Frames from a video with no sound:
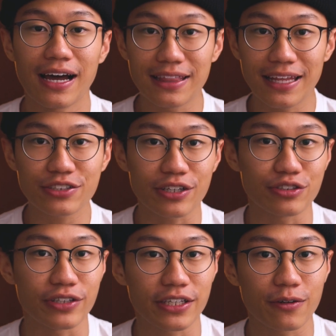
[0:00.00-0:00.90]
Unless you are
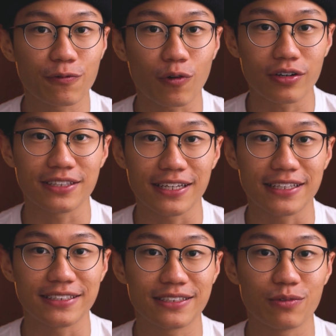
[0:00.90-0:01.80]
drinking for the
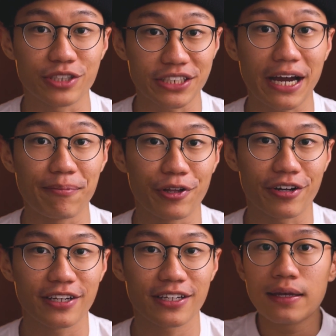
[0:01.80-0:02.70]
taste, which I'm
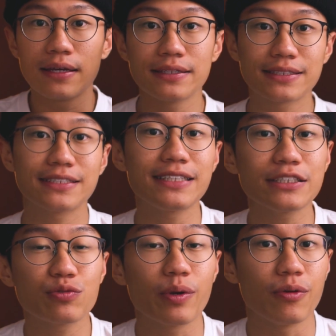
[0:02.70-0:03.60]
not. It's the
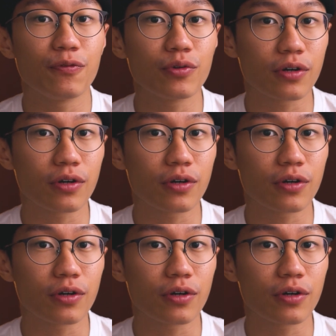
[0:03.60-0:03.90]
stage when we feel